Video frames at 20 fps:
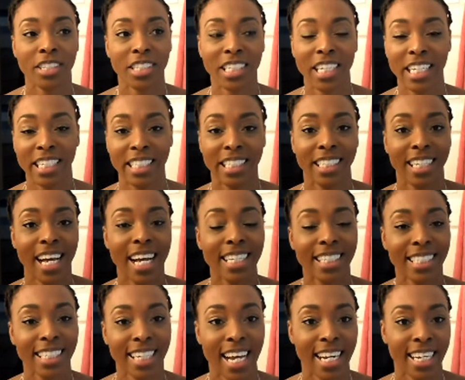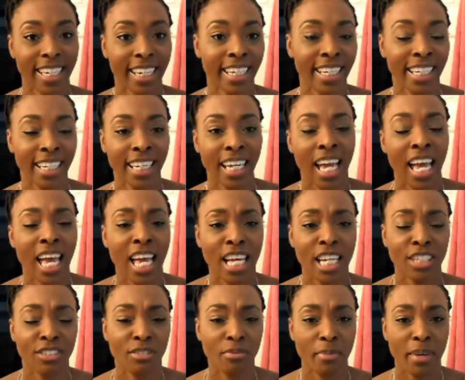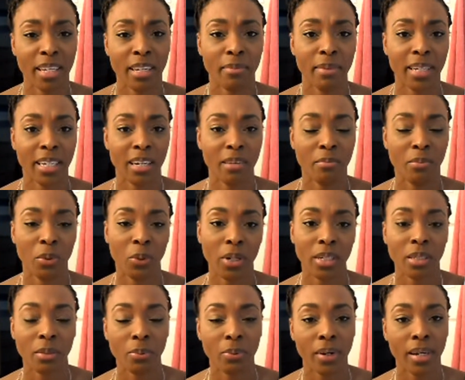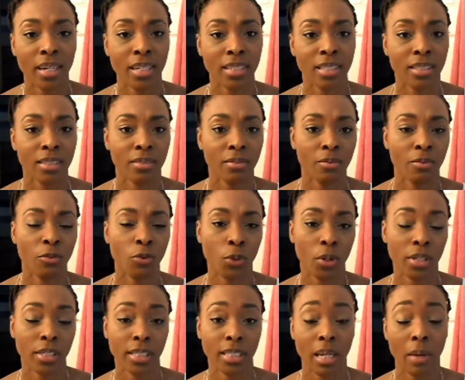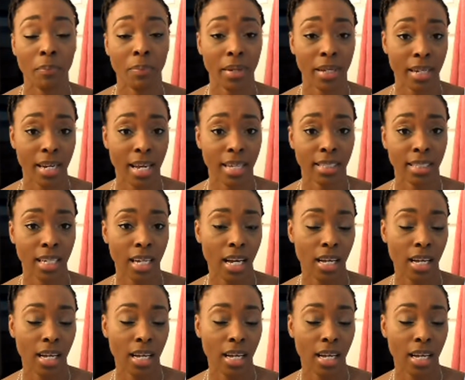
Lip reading: That's the last thing I need is for me to become more depressed for something that's